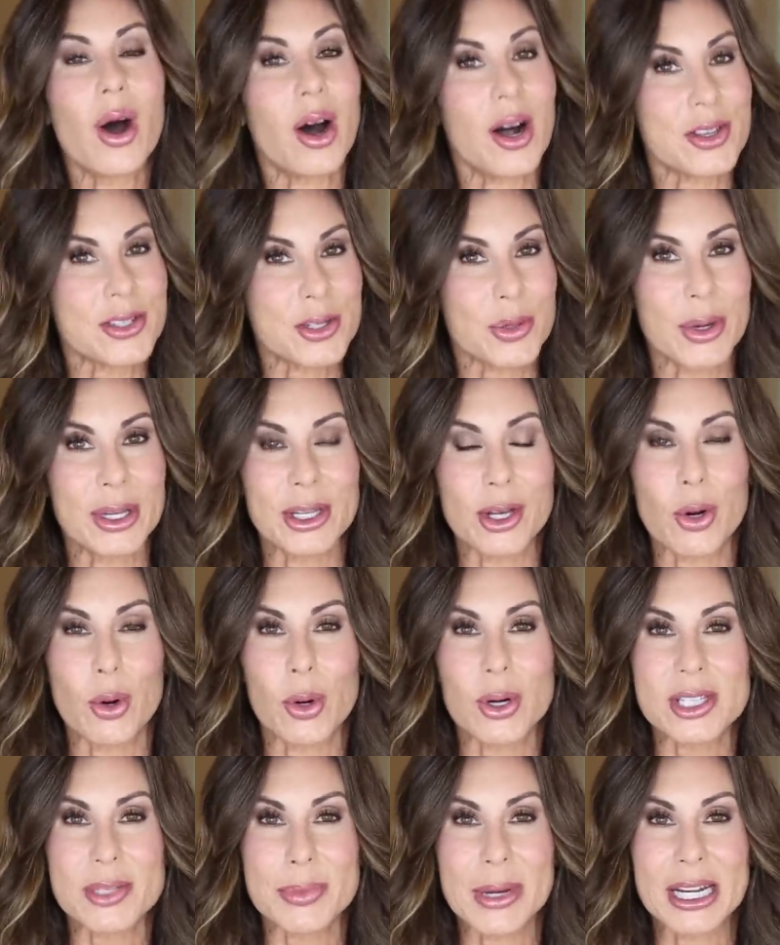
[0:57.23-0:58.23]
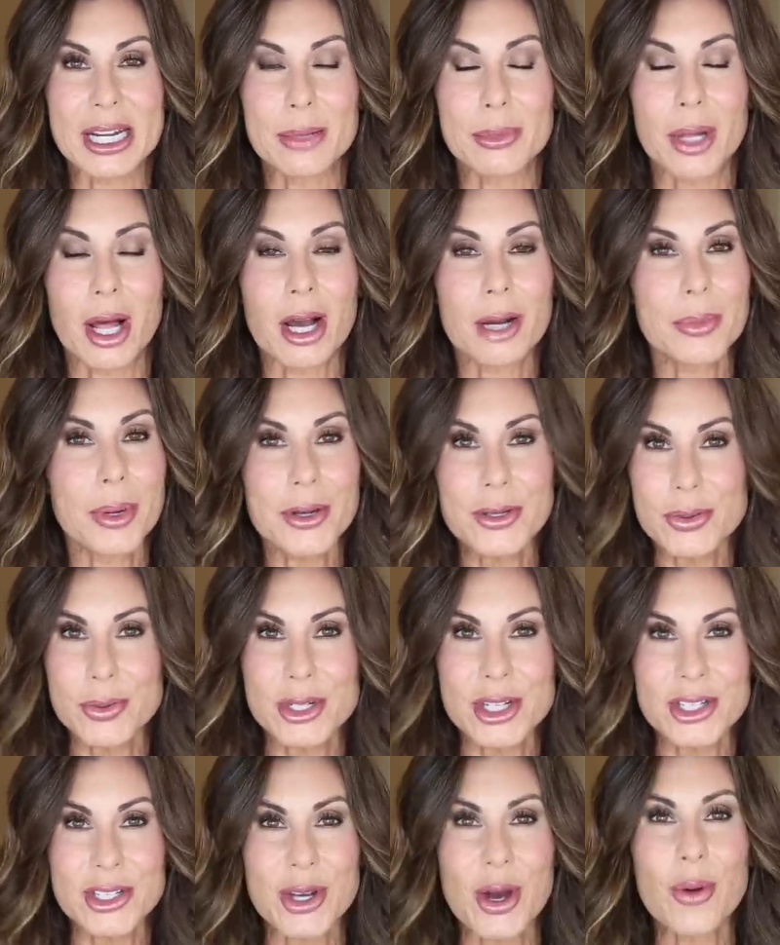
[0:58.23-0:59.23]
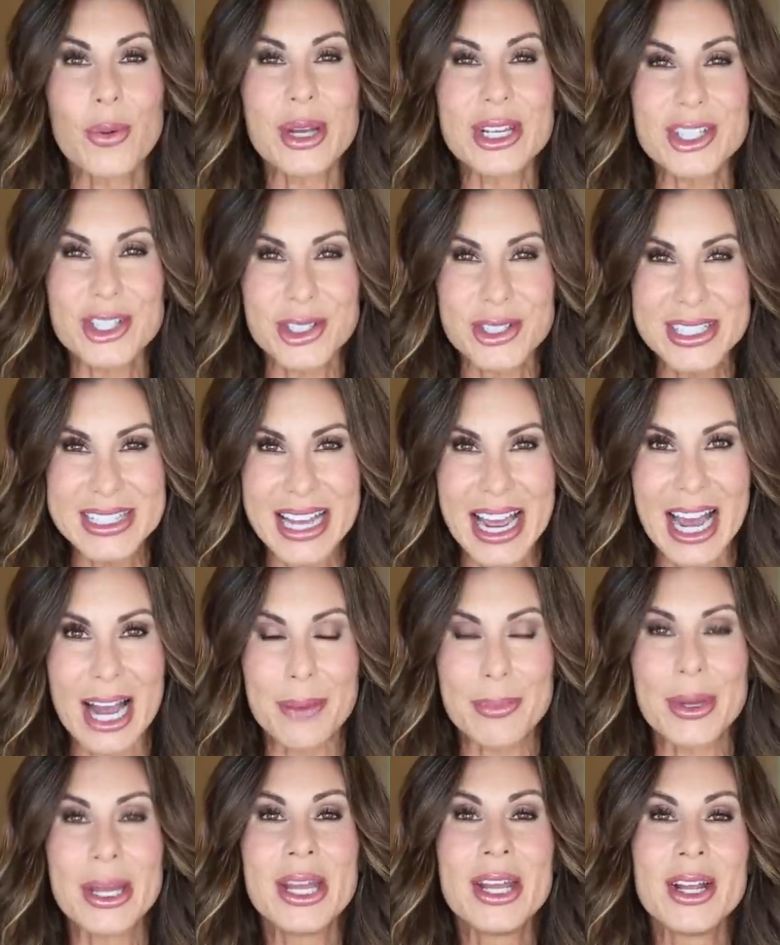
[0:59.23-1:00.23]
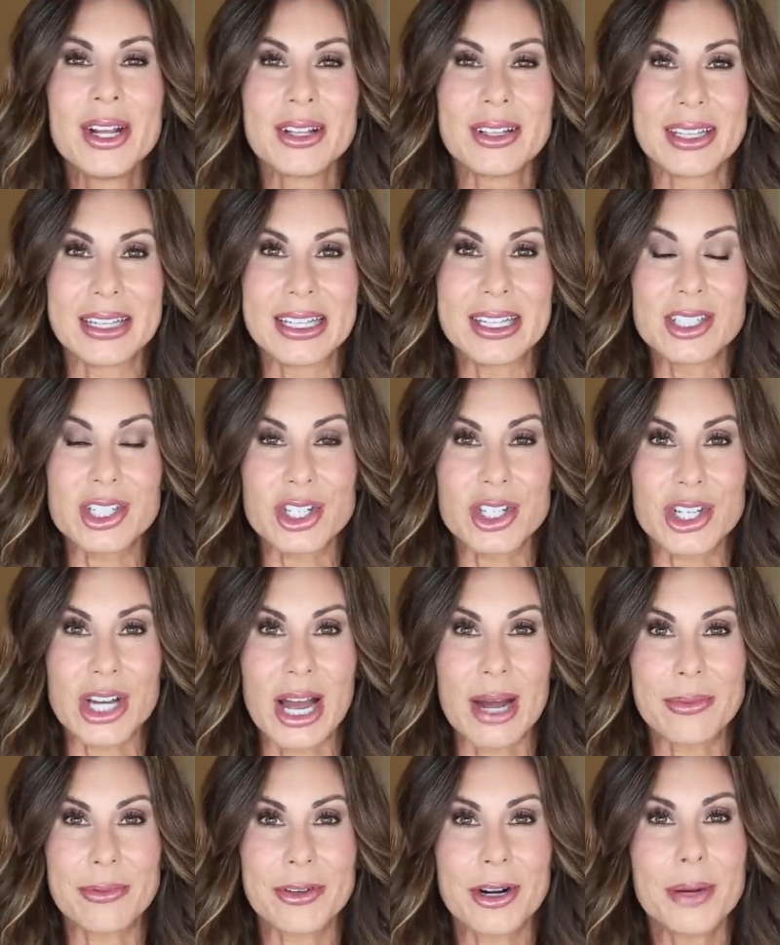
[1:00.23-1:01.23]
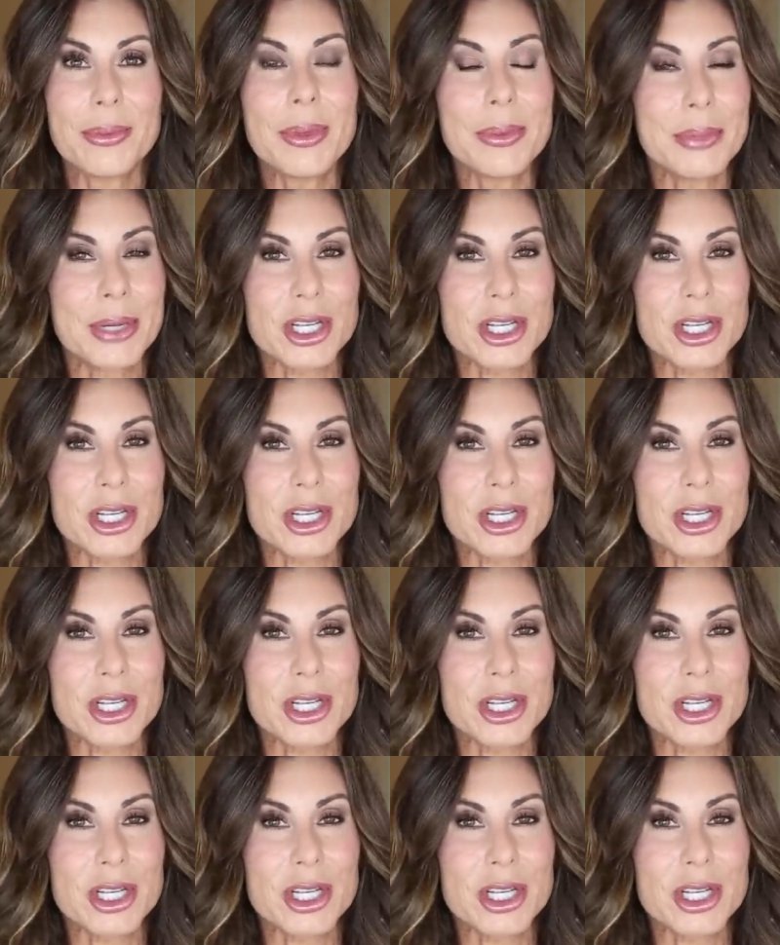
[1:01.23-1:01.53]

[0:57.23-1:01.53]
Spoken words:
also on the corresponding blog post, which is always your top link to shop from.